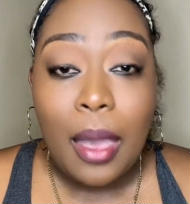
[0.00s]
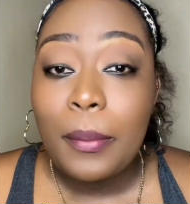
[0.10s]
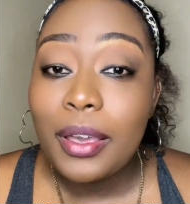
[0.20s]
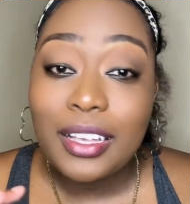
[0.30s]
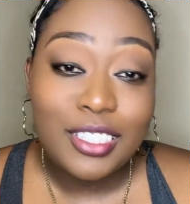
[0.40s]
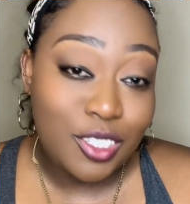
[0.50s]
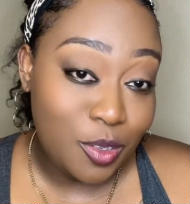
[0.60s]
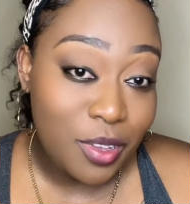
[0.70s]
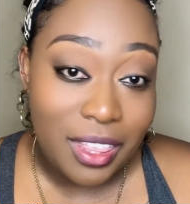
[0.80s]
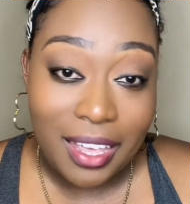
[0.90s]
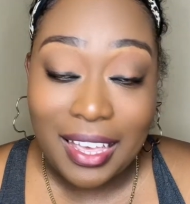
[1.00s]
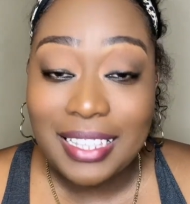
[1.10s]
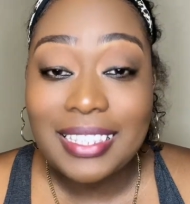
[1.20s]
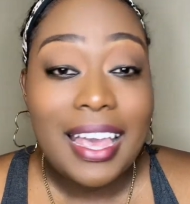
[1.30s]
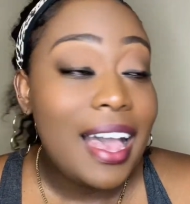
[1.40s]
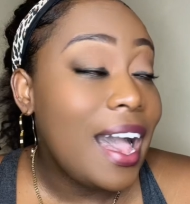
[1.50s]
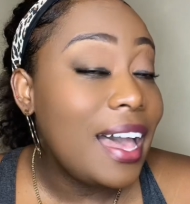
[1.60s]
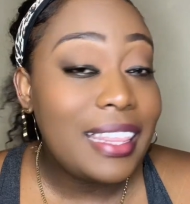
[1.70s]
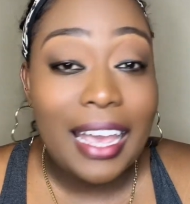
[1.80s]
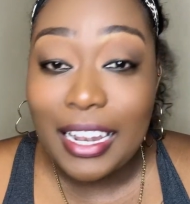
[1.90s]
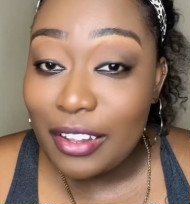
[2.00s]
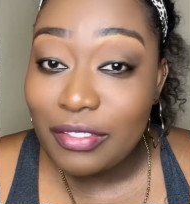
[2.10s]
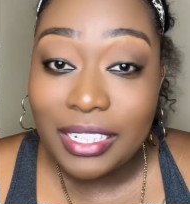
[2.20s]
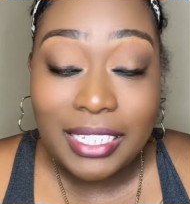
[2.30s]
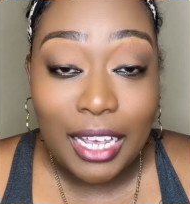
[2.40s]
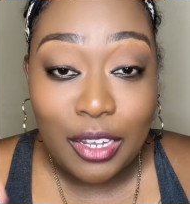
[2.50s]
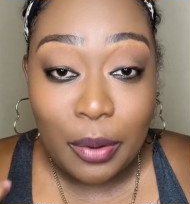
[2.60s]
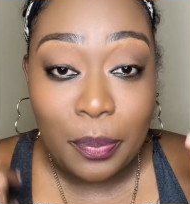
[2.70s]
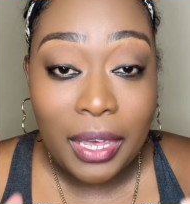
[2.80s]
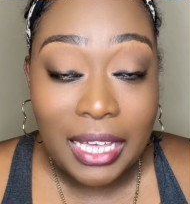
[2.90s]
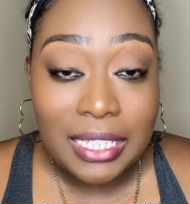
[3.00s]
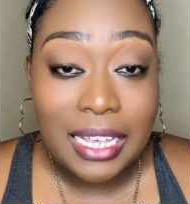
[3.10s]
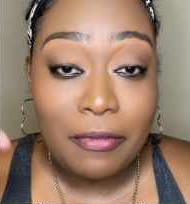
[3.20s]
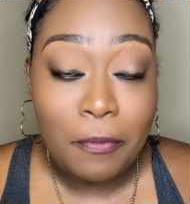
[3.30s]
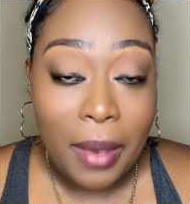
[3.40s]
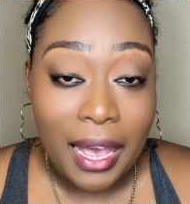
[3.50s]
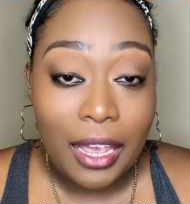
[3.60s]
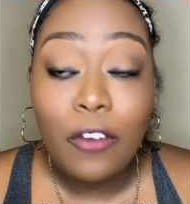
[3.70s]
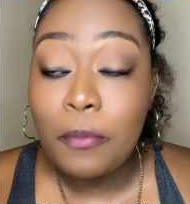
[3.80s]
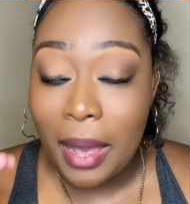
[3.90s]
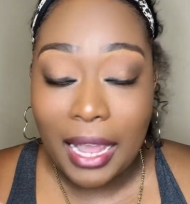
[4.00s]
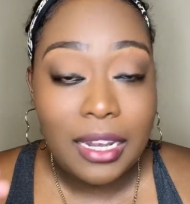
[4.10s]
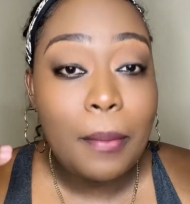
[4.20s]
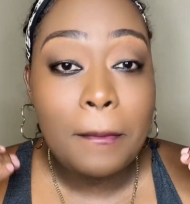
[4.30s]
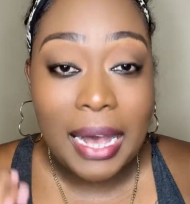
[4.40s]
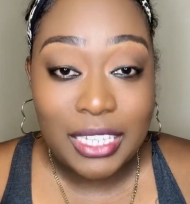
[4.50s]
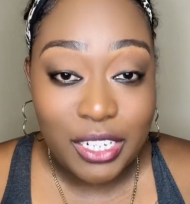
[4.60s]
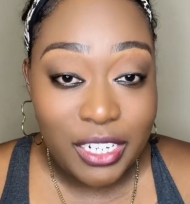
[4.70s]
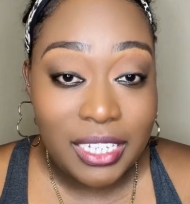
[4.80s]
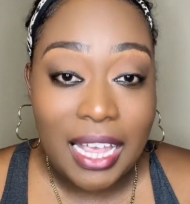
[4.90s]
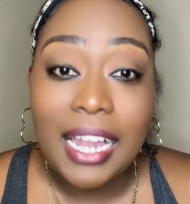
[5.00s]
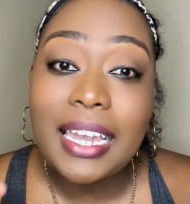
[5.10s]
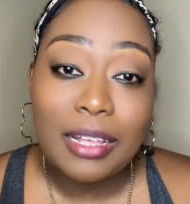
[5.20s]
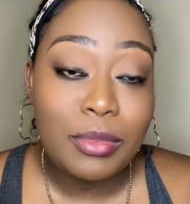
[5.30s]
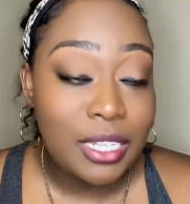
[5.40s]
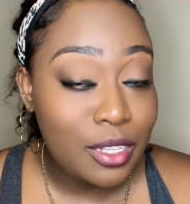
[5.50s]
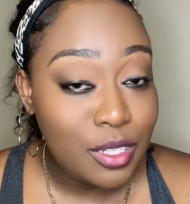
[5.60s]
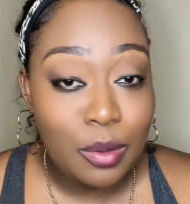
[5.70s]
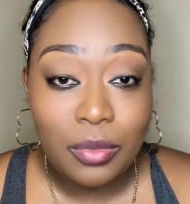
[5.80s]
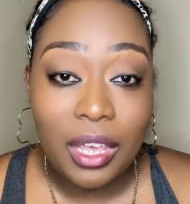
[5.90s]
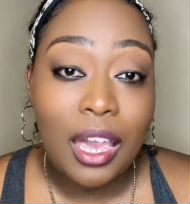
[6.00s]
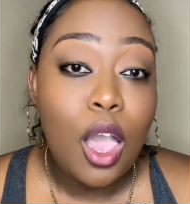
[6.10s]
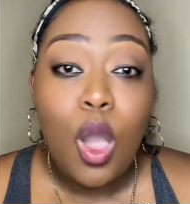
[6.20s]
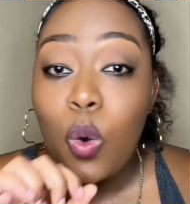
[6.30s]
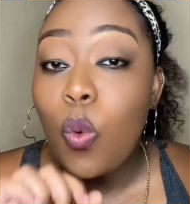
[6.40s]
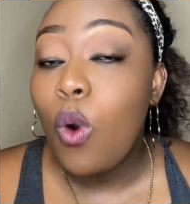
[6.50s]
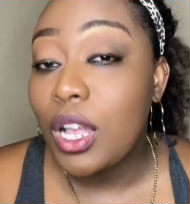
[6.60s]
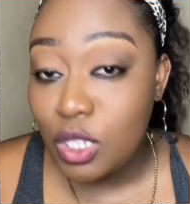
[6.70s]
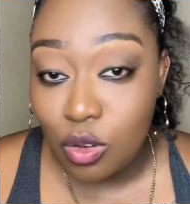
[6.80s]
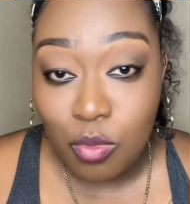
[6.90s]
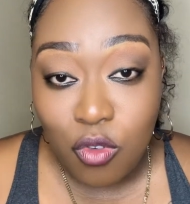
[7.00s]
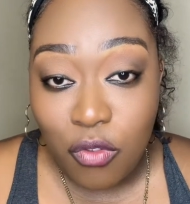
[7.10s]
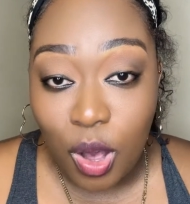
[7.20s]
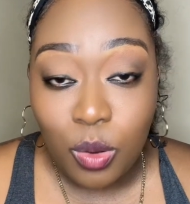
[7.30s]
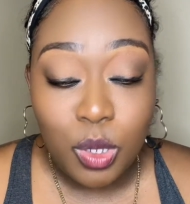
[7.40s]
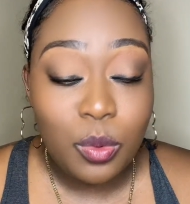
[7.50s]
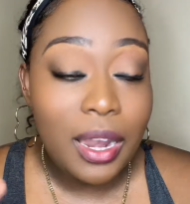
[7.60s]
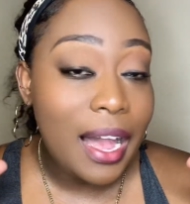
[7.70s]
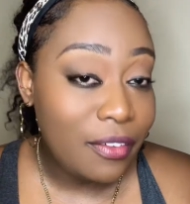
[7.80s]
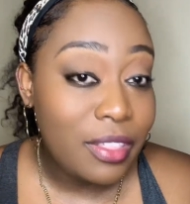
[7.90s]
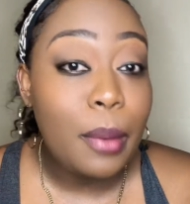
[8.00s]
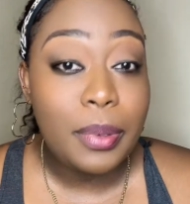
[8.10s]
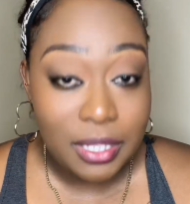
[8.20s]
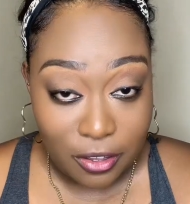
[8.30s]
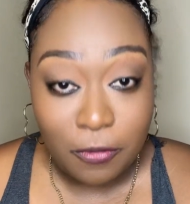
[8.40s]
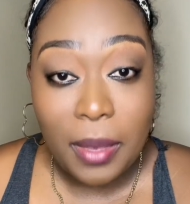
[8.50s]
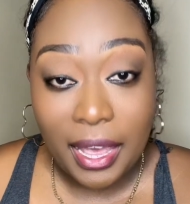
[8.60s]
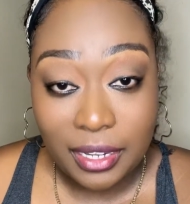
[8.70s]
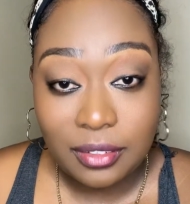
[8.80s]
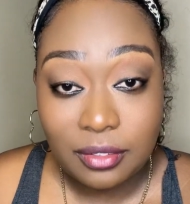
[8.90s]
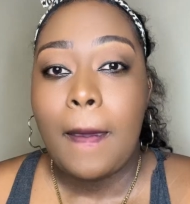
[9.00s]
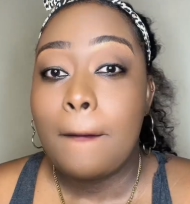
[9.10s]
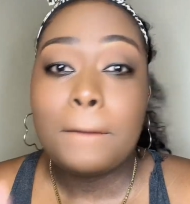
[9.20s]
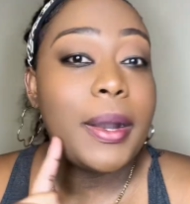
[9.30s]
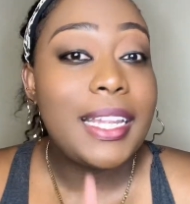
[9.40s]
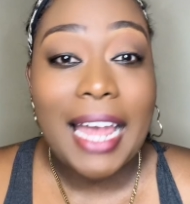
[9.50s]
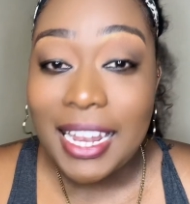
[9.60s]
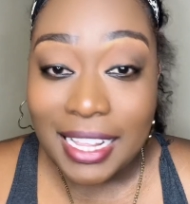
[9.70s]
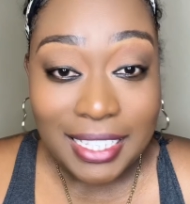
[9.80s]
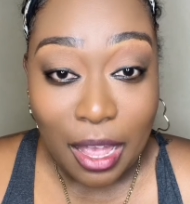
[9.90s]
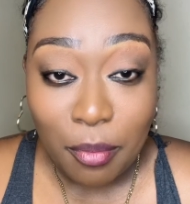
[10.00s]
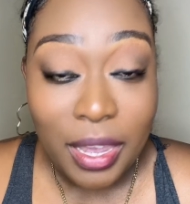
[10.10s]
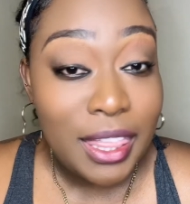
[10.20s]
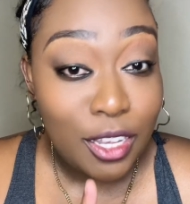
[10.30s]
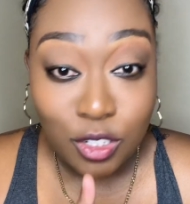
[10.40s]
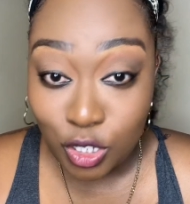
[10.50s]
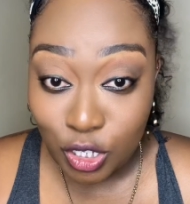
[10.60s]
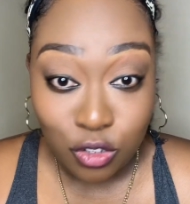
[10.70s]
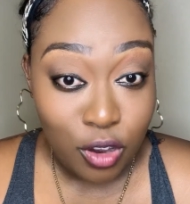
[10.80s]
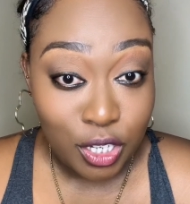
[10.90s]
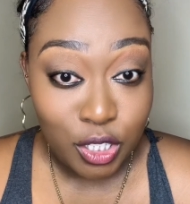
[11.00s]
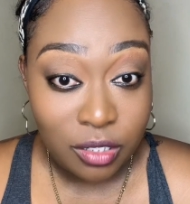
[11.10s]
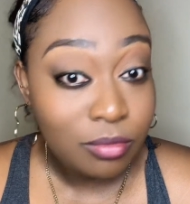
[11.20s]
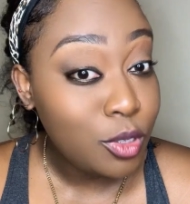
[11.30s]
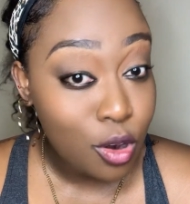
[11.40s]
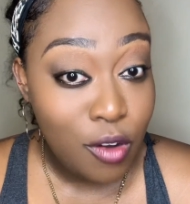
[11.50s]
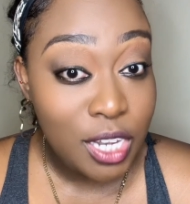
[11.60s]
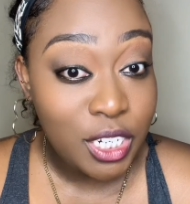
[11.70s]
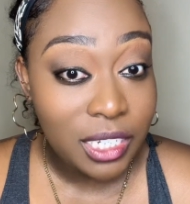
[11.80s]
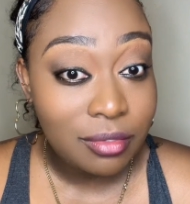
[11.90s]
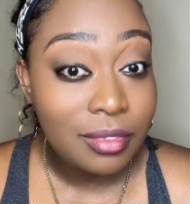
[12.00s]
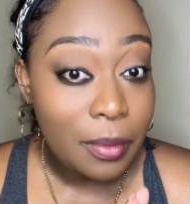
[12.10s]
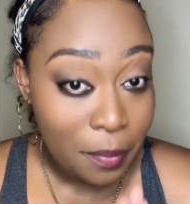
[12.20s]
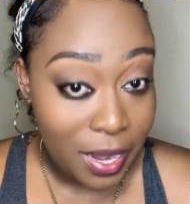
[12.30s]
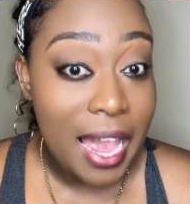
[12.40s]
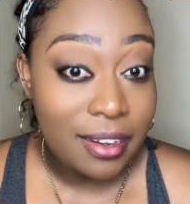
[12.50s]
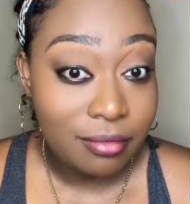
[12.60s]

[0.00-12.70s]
Because the truth is, at the end of the day, your peace of mind matters. And let me tell you something. Once you move out, you will have that peace of mind. But that does not mean that you should just rush. Don't rush it. Plan.